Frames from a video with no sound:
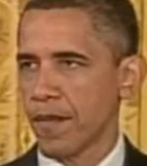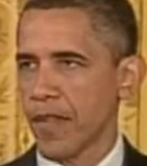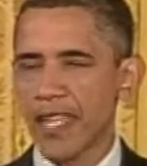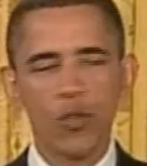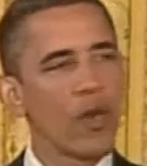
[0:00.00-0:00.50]

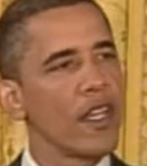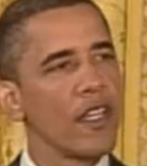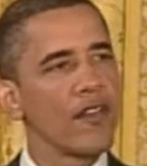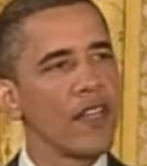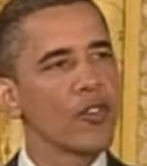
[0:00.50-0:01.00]
And that's when
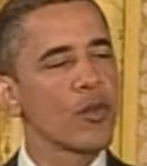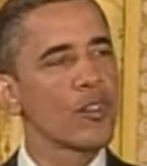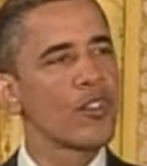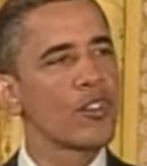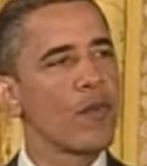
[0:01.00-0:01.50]

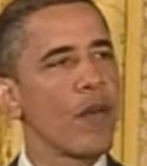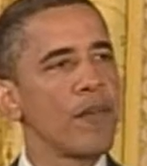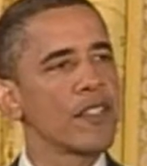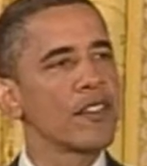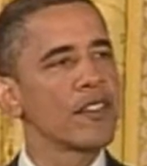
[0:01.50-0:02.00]
individuals and small
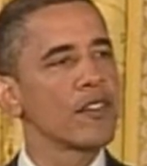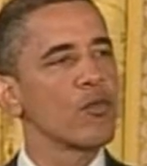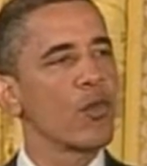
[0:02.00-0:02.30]
businesses